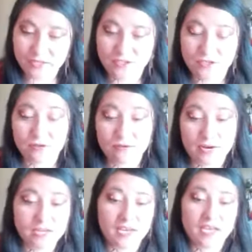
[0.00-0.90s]
It's so
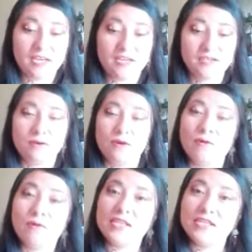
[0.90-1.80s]
great, and
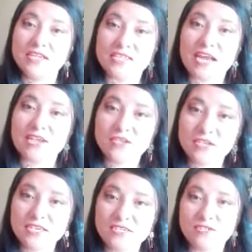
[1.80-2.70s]
well, it's
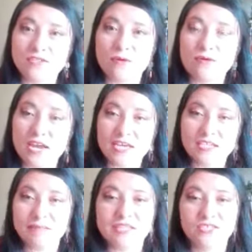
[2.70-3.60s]
actually so
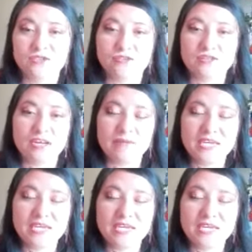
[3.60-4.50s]
nice, but you're gonna be
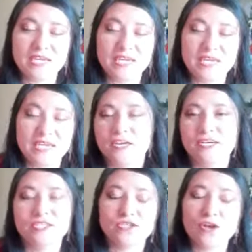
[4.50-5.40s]

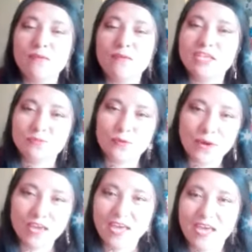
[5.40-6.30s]
so much
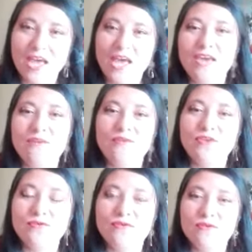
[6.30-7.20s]
more if
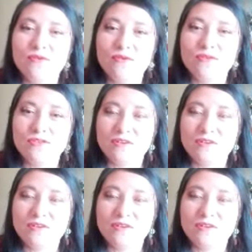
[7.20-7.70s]
you